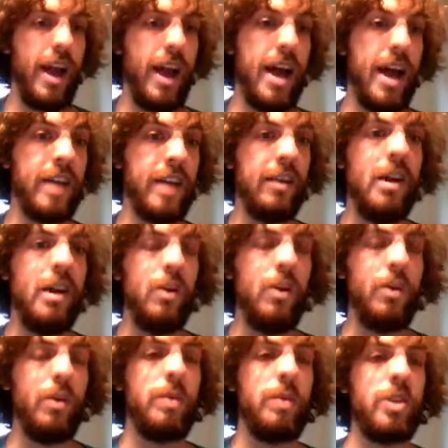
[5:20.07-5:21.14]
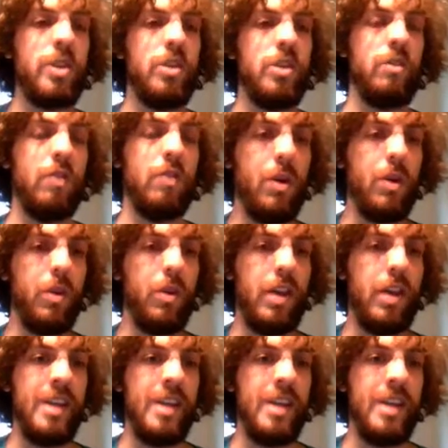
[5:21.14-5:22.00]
And we measure growth